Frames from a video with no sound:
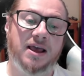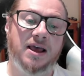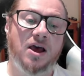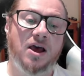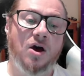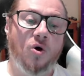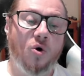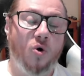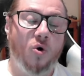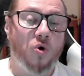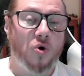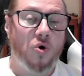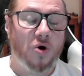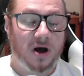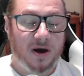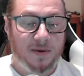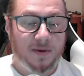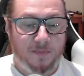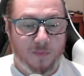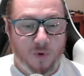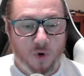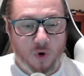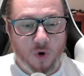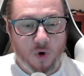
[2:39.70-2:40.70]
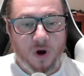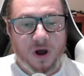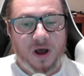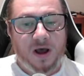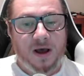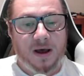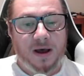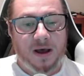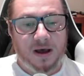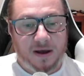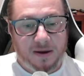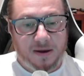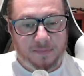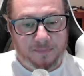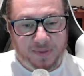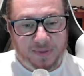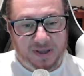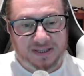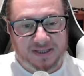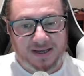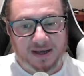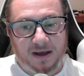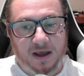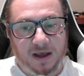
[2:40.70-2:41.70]
or a more uh,
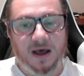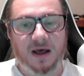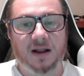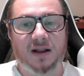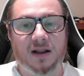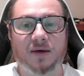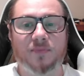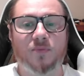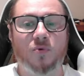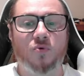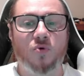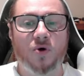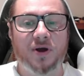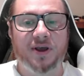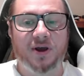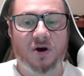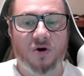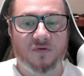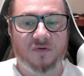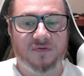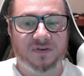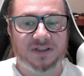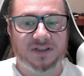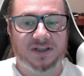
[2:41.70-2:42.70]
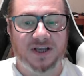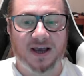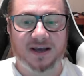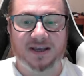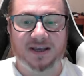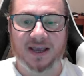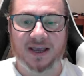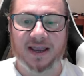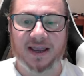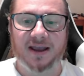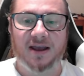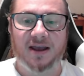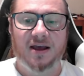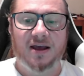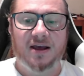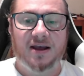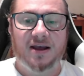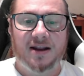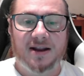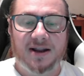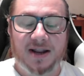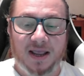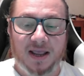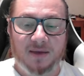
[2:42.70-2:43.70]
better column way of attacking,
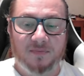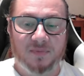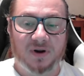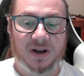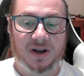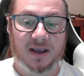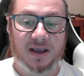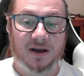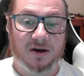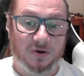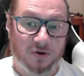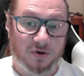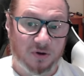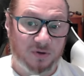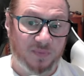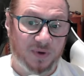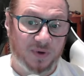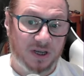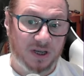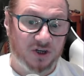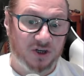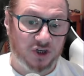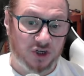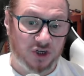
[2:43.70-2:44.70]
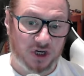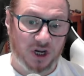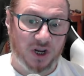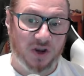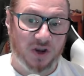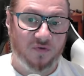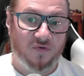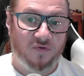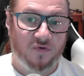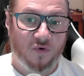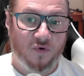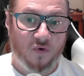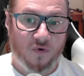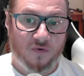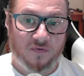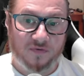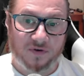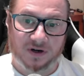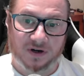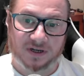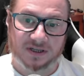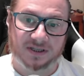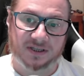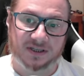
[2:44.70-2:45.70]
namely could be g4,
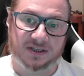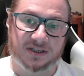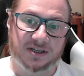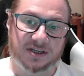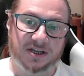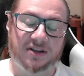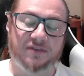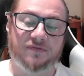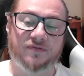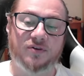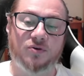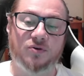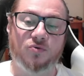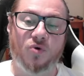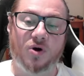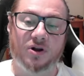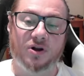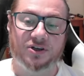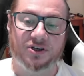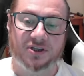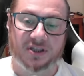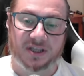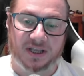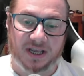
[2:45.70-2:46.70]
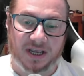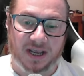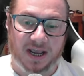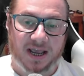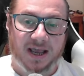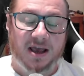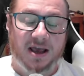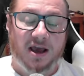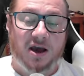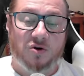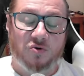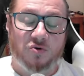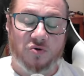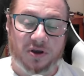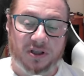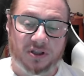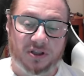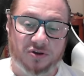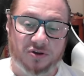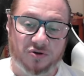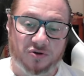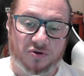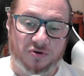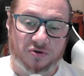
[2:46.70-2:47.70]
for instance. And if you watch the queen
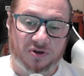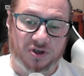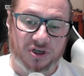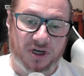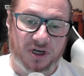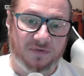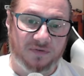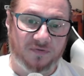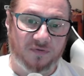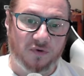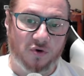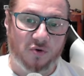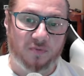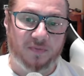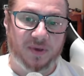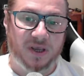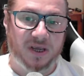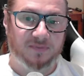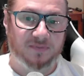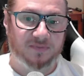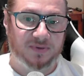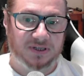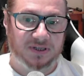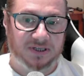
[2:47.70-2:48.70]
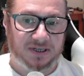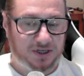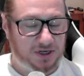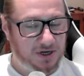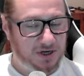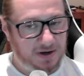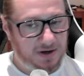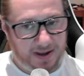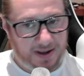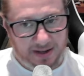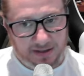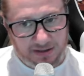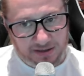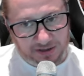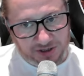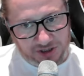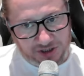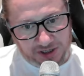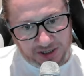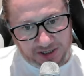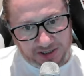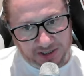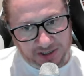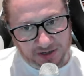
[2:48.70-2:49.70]
to g4 being positioned and the
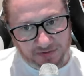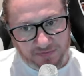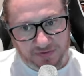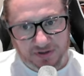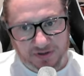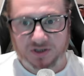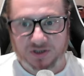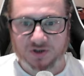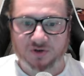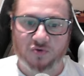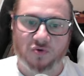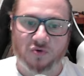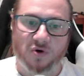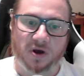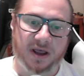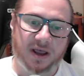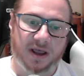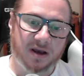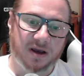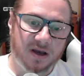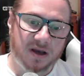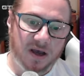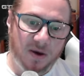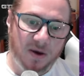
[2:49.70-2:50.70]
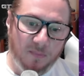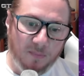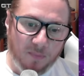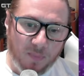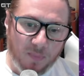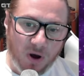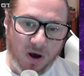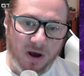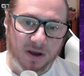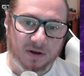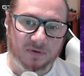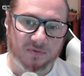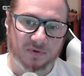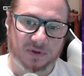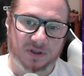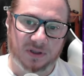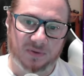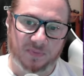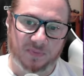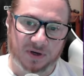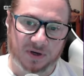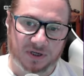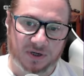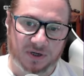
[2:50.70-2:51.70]
g7 square combined with the
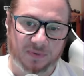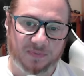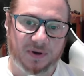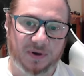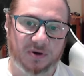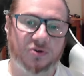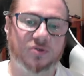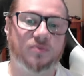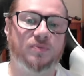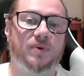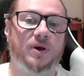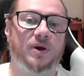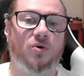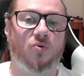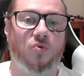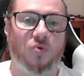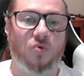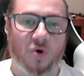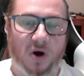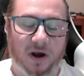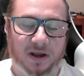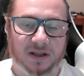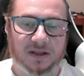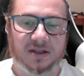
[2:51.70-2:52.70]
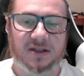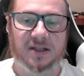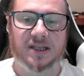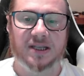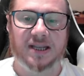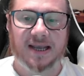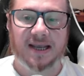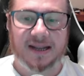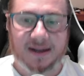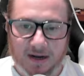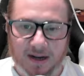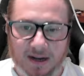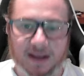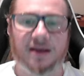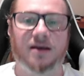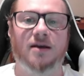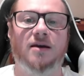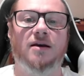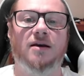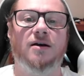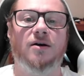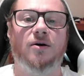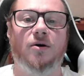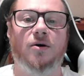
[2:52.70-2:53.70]
bishop, it could be quite deadly
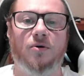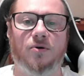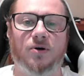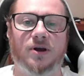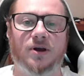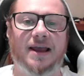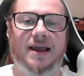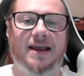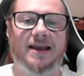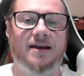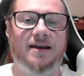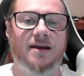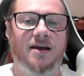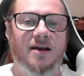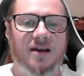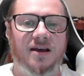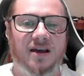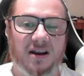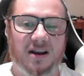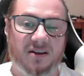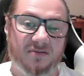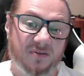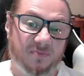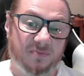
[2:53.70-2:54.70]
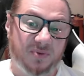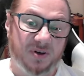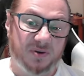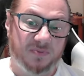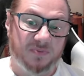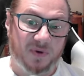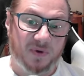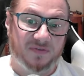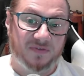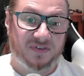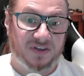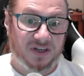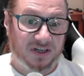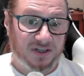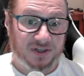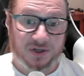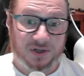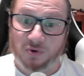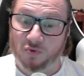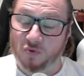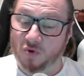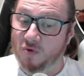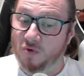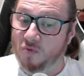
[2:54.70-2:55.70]
okay? And even bishop f6, it
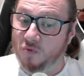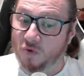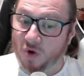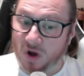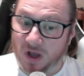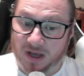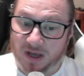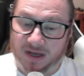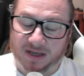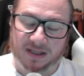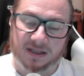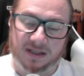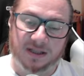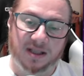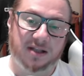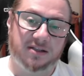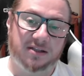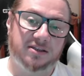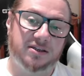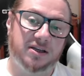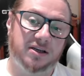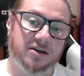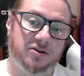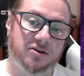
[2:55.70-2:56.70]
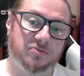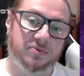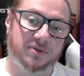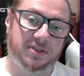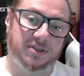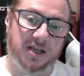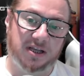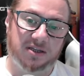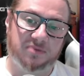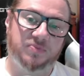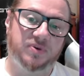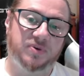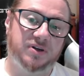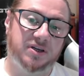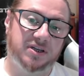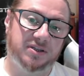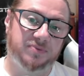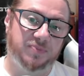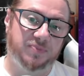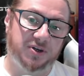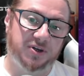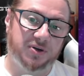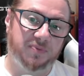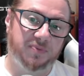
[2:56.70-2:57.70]
won't work in that circumstance because
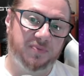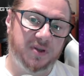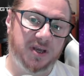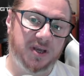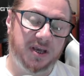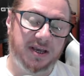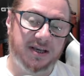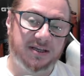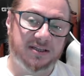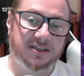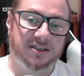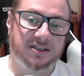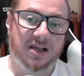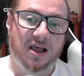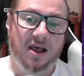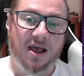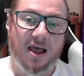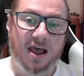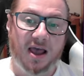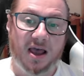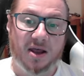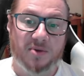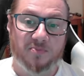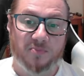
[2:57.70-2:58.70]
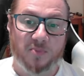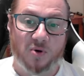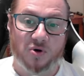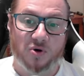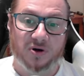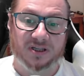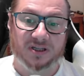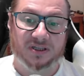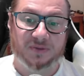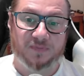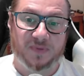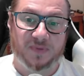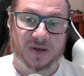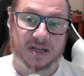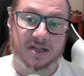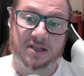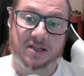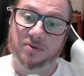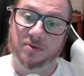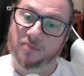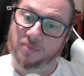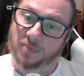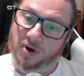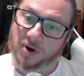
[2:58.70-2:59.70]
bishop takes and pawn is
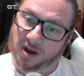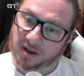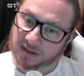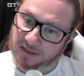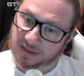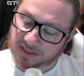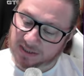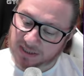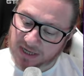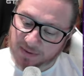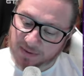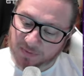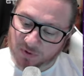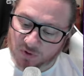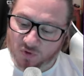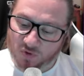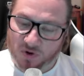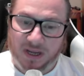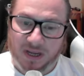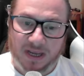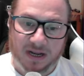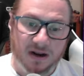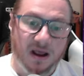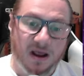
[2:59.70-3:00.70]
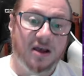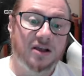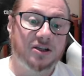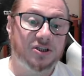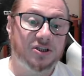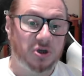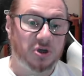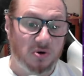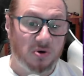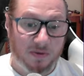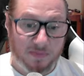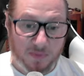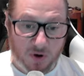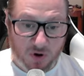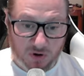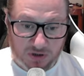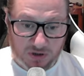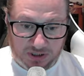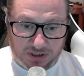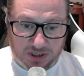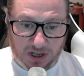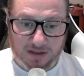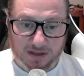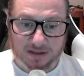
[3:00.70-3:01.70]
pinned by the same queen. So
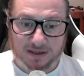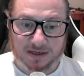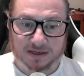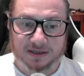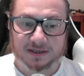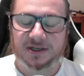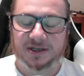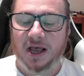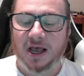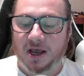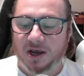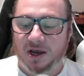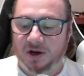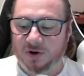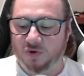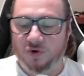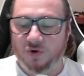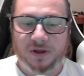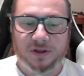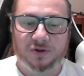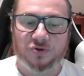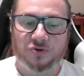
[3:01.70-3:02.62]
amongst others, queen to